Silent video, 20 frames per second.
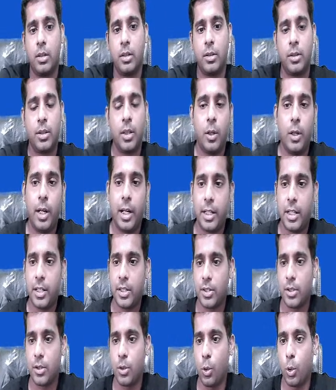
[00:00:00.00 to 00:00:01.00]
now let
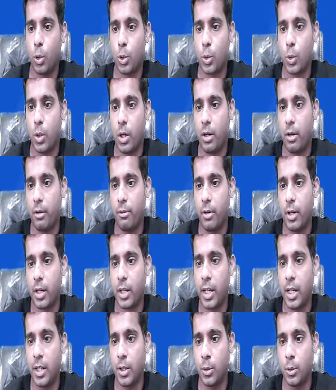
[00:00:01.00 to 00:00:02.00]
us go to our
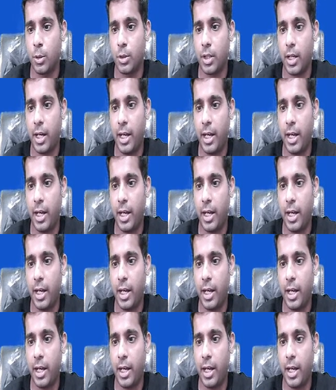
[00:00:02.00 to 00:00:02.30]
working note